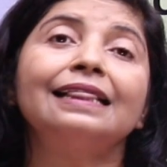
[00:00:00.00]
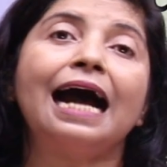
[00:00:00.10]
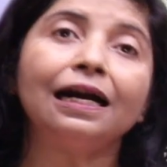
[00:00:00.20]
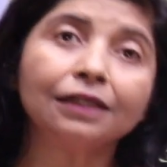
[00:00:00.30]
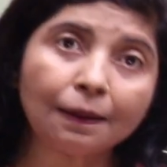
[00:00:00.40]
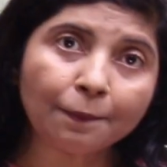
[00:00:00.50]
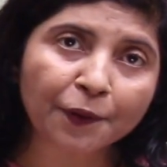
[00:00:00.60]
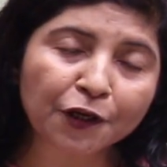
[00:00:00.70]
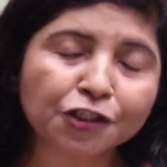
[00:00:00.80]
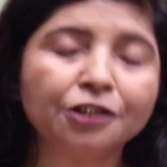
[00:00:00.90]
in that
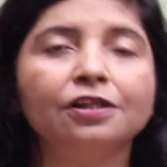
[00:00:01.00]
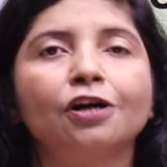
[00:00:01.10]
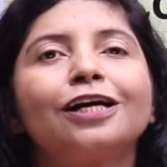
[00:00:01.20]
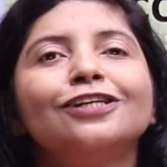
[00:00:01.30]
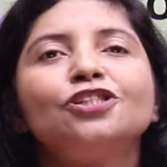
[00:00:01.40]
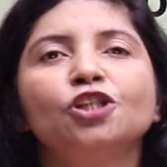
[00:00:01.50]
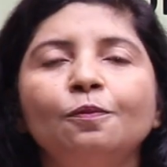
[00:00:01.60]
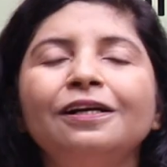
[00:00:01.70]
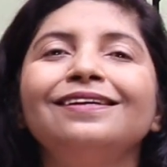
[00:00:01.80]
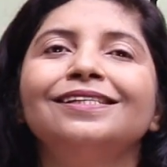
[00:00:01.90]
competition your
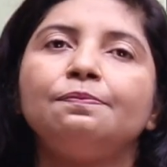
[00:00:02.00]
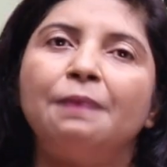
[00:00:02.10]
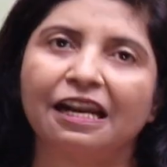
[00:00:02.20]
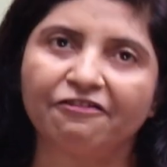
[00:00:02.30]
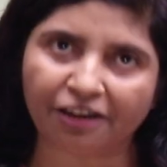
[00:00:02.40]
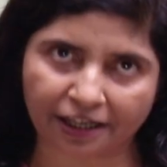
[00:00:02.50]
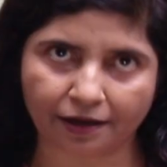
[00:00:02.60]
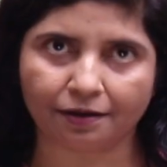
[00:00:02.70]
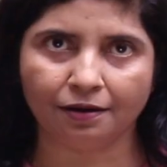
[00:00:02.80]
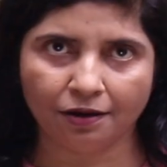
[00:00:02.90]
consumer is
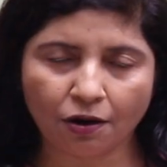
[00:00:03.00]
benefited.